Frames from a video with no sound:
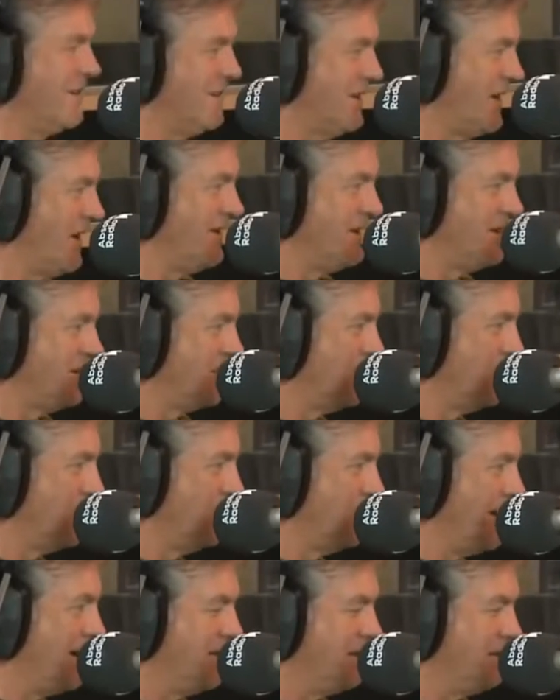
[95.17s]
not going to
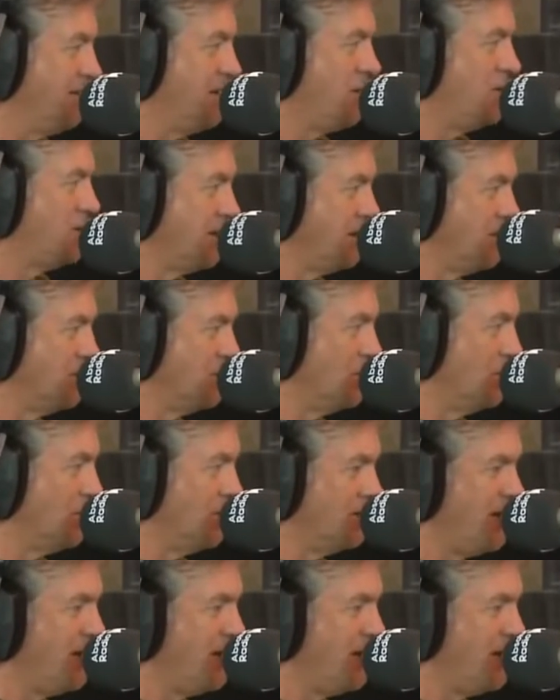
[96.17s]
talk about the Falklands War.